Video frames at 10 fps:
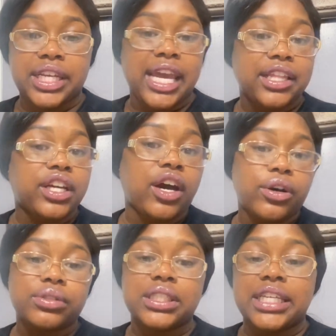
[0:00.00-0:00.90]
He got the
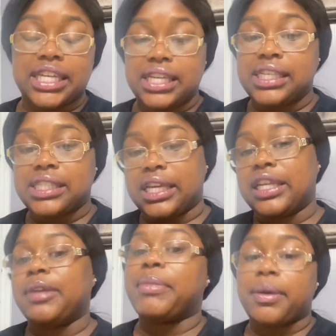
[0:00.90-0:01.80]
codes and the keys,
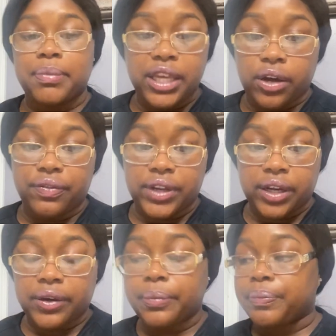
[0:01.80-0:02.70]
and he met me over there.